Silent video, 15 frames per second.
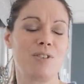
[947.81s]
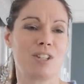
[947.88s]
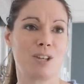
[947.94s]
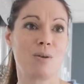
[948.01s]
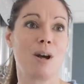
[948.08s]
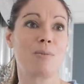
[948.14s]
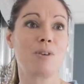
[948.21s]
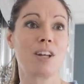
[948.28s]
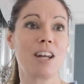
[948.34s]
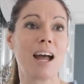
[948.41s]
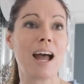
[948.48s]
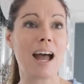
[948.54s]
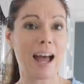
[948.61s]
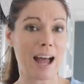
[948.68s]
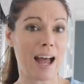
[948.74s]
So I'm going to
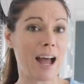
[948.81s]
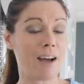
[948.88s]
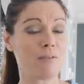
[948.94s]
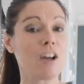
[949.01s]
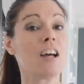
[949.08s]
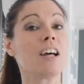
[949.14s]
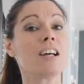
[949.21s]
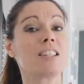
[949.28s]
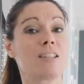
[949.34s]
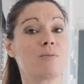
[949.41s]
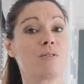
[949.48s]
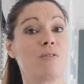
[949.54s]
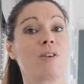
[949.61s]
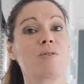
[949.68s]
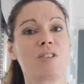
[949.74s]
have some
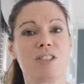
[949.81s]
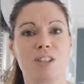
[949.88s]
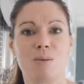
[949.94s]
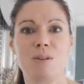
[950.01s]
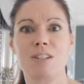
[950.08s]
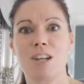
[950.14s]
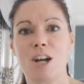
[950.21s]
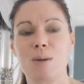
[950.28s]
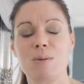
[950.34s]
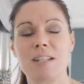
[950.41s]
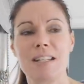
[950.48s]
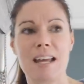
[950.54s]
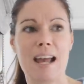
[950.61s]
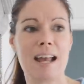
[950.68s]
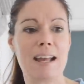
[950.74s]
devoted sewing time
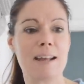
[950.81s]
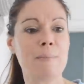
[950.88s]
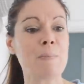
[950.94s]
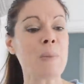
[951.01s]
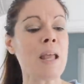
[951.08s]
today.